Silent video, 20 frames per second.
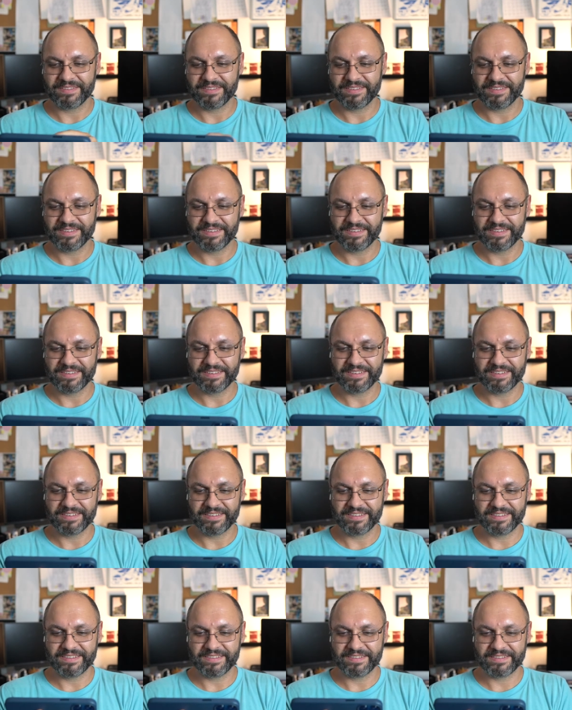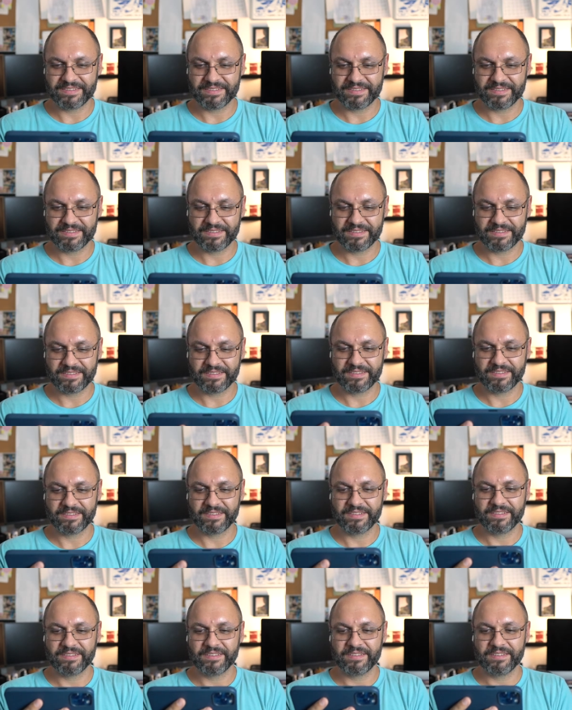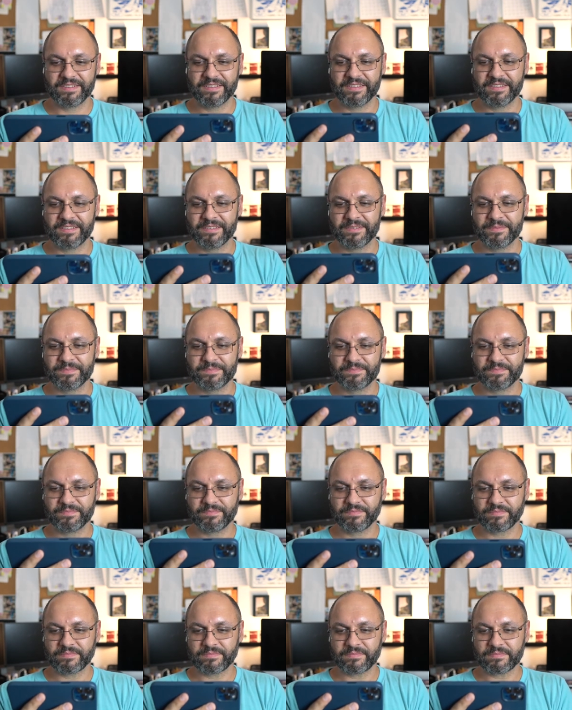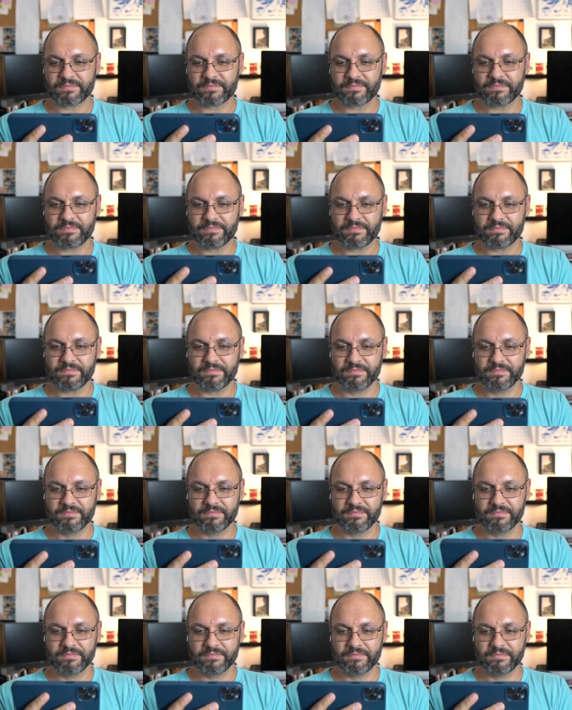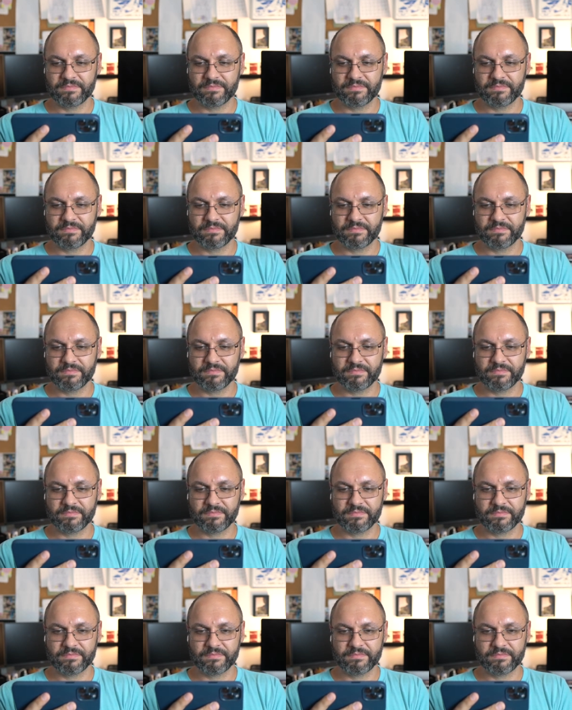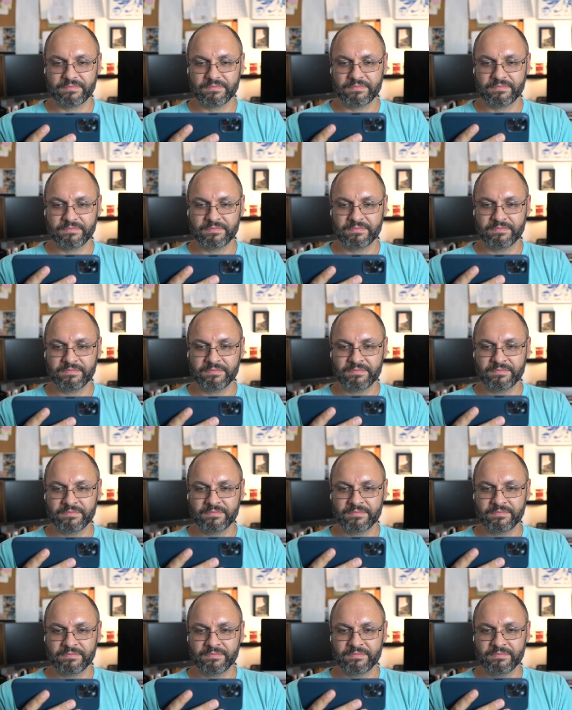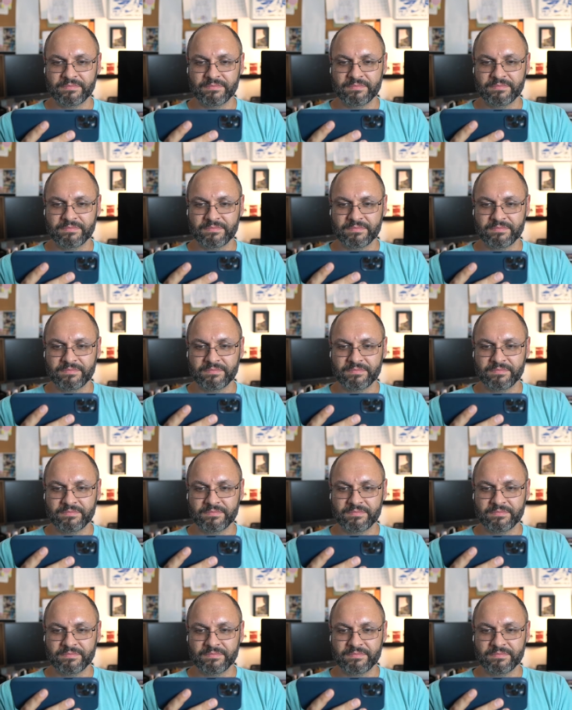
Nothing is said.